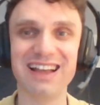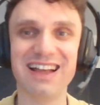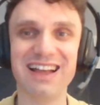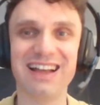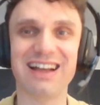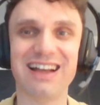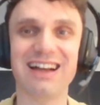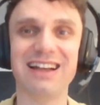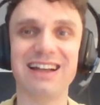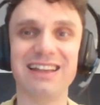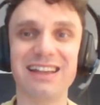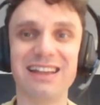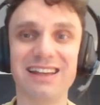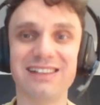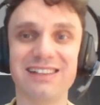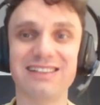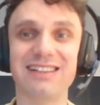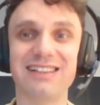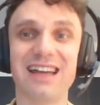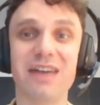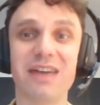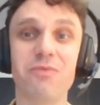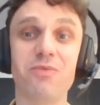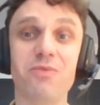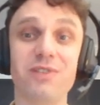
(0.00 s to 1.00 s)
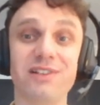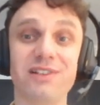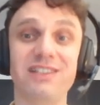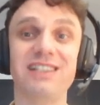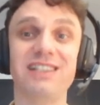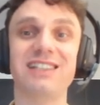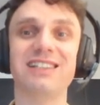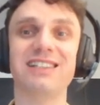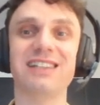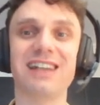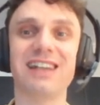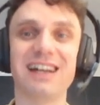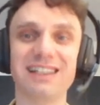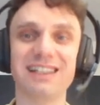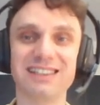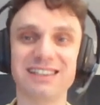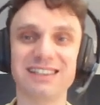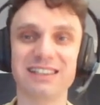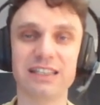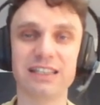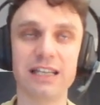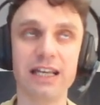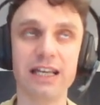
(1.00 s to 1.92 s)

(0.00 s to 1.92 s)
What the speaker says: Next time we'll discuss